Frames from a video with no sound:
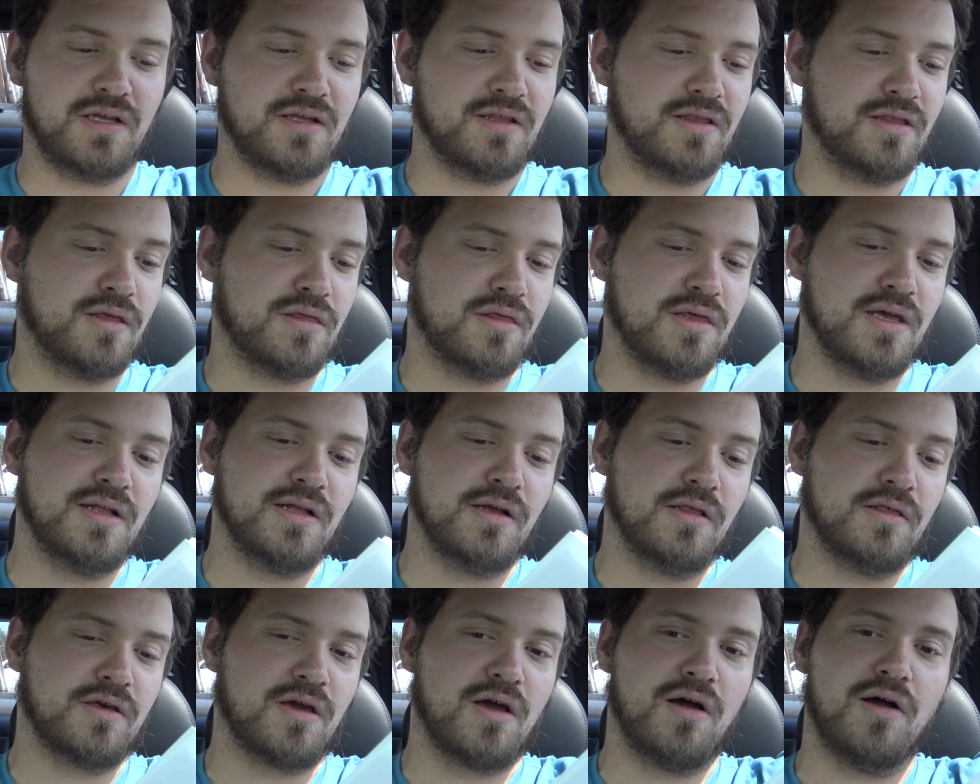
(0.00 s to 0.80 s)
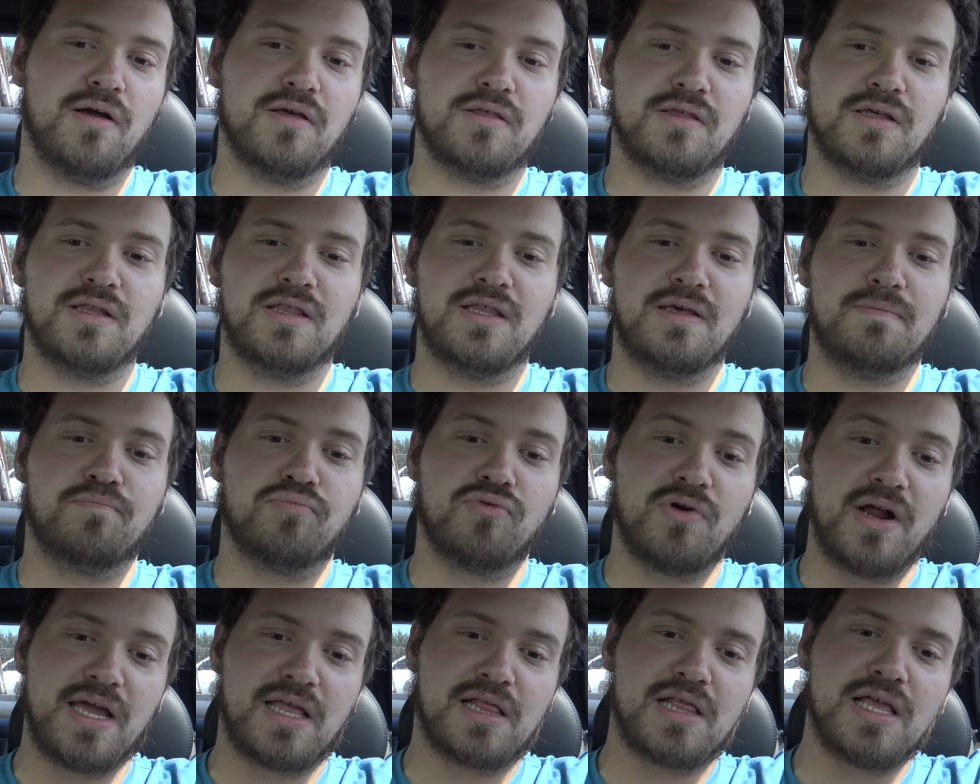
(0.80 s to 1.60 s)
The thing that's causing the
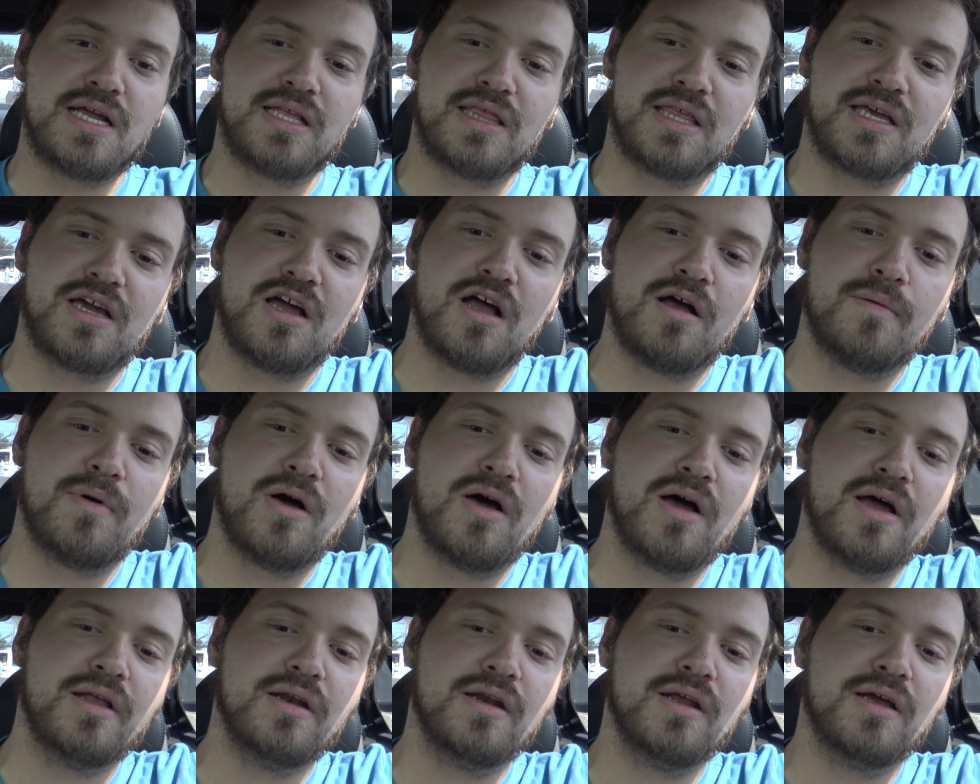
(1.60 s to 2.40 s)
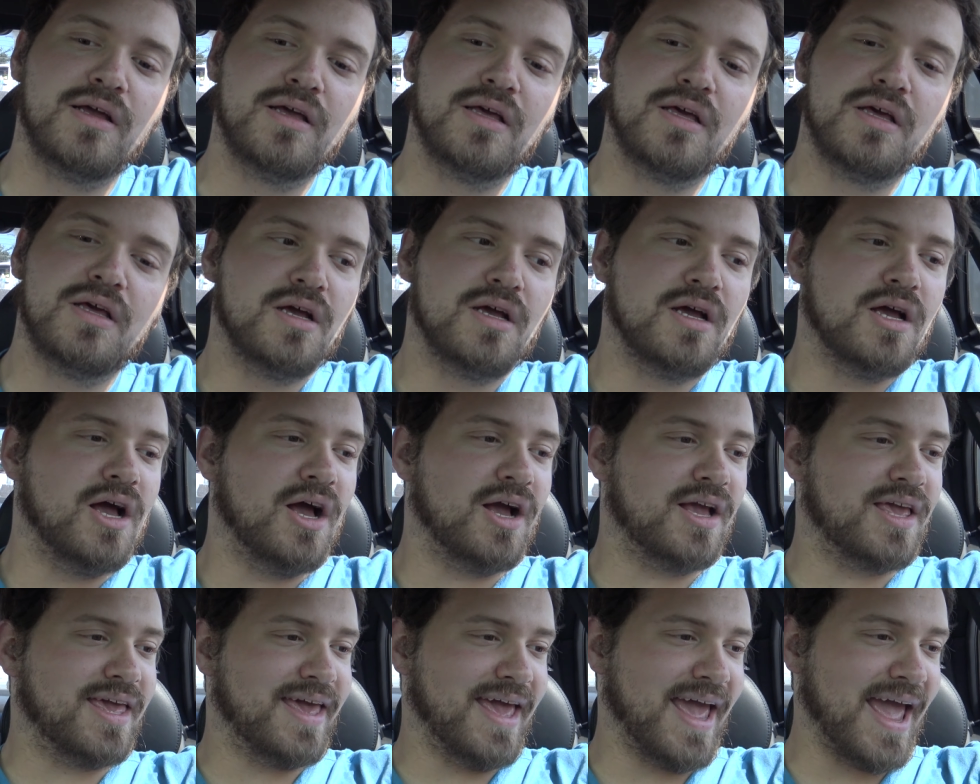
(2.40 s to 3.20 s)
brake light to come on
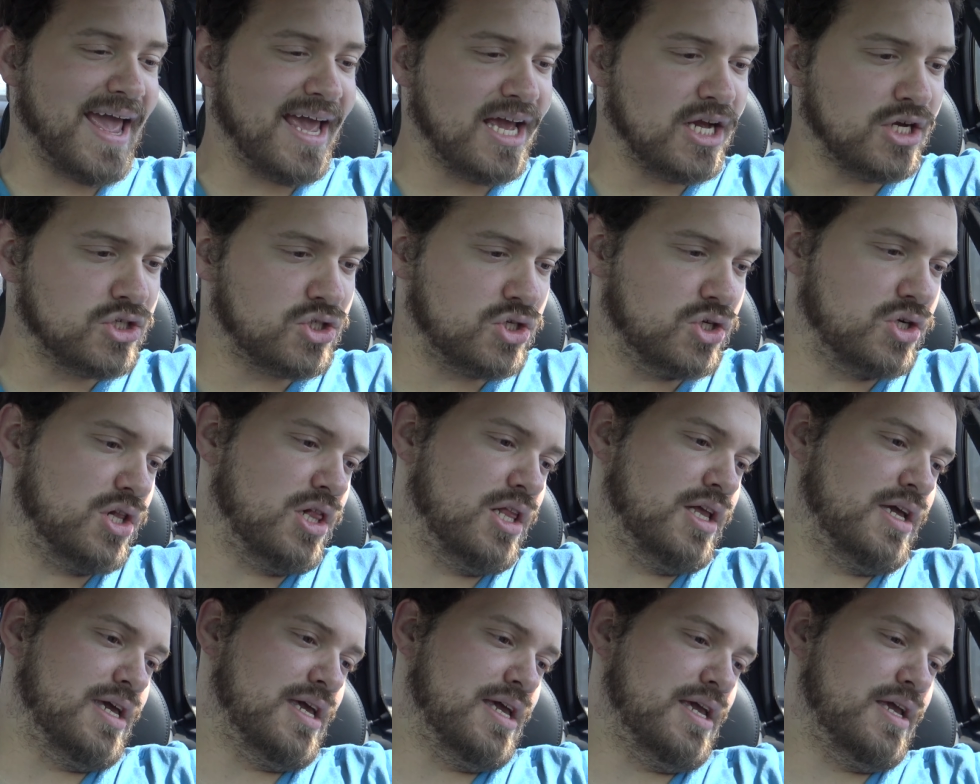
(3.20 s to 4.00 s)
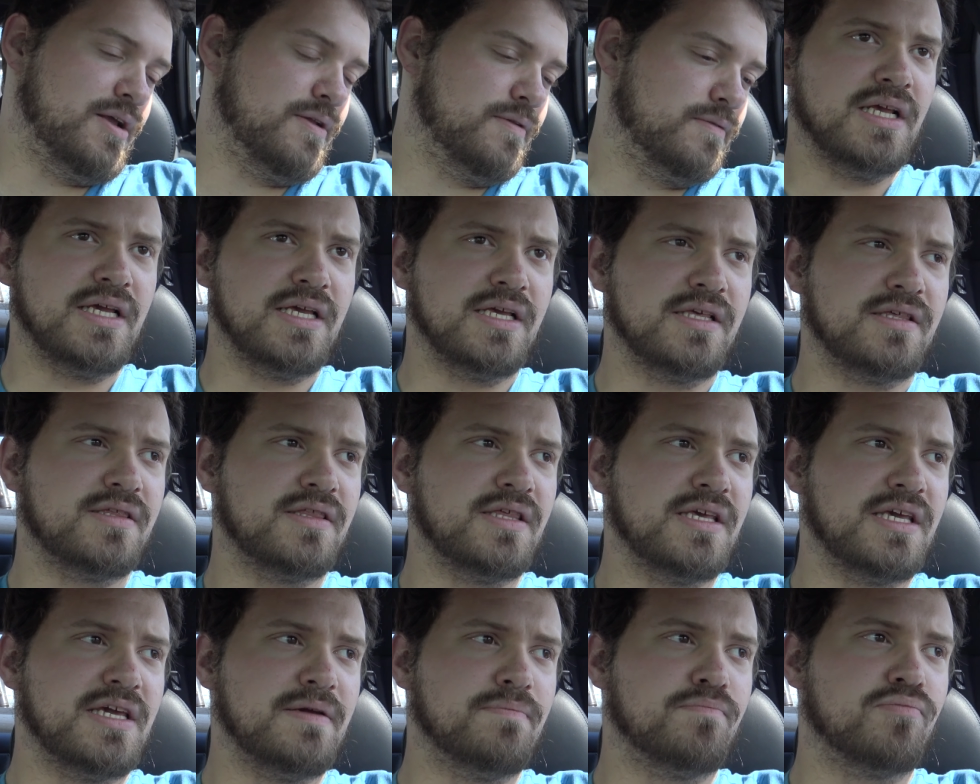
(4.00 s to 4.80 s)
occasionally is
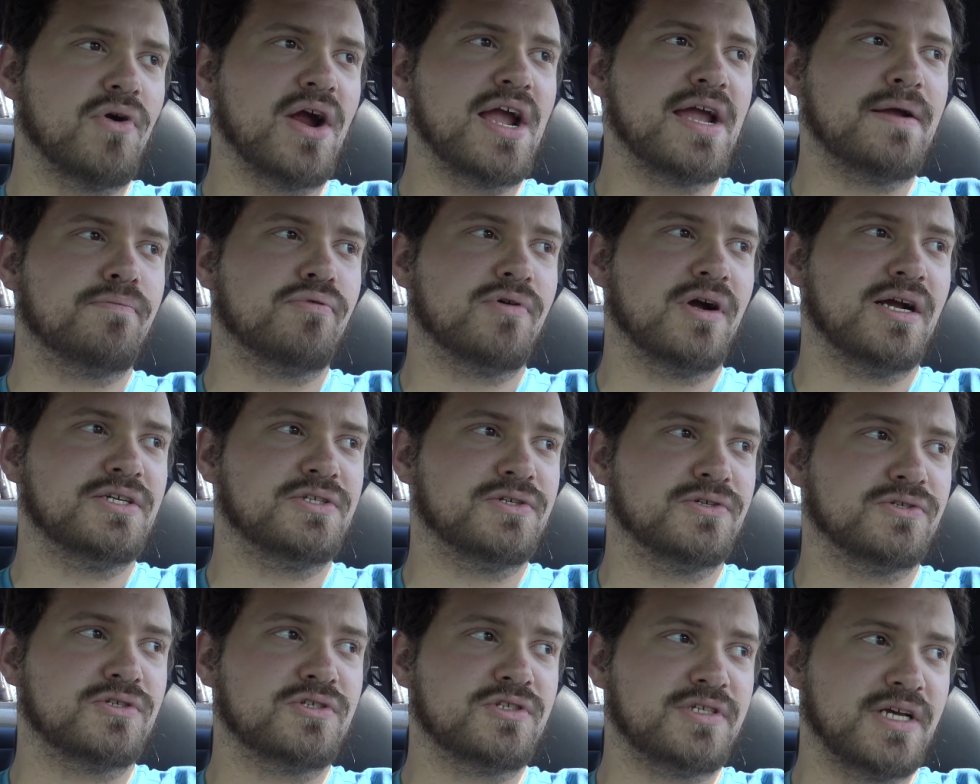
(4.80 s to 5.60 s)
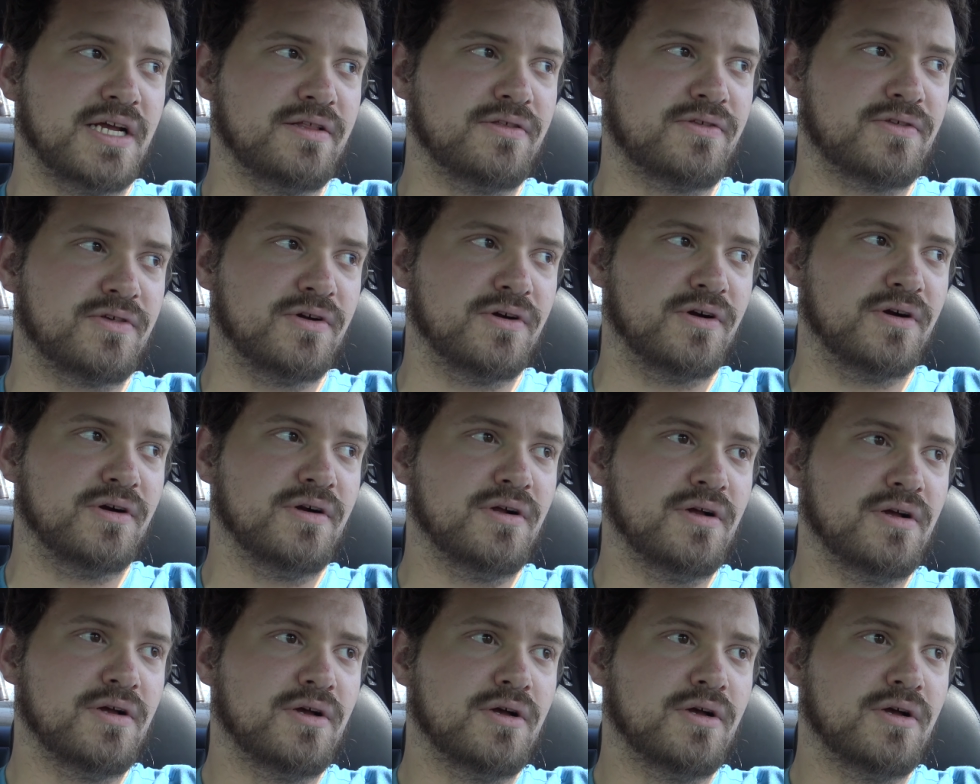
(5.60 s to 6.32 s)
the brake pressure sensor,